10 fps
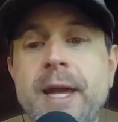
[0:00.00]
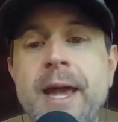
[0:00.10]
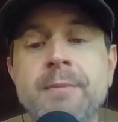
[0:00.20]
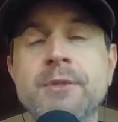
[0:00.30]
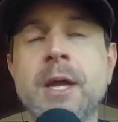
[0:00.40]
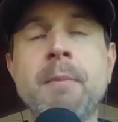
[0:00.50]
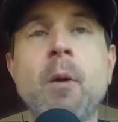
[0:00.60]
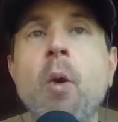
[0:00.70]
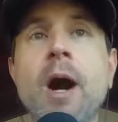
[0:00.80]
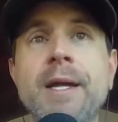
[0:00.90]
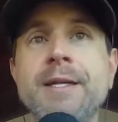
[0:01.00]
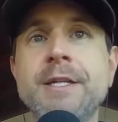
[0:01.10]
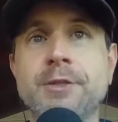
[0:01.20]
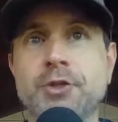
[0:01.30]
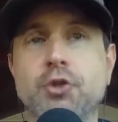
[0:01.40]
games, and Milwaukee
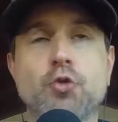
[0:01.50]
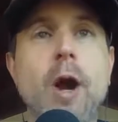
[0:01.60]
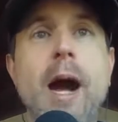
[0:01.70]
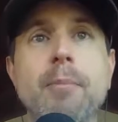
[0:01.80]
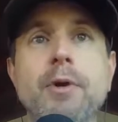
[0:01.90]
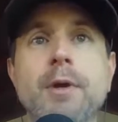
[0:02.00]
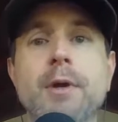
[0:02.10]
needs to drop